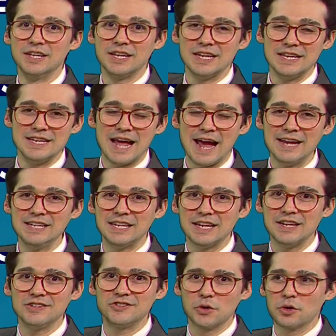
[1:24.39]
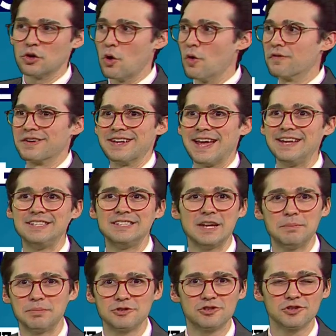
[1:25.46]
and 90s, so our overnight
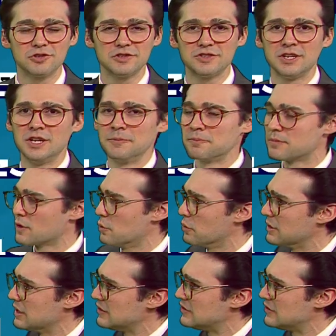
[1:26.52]
temperatures were in the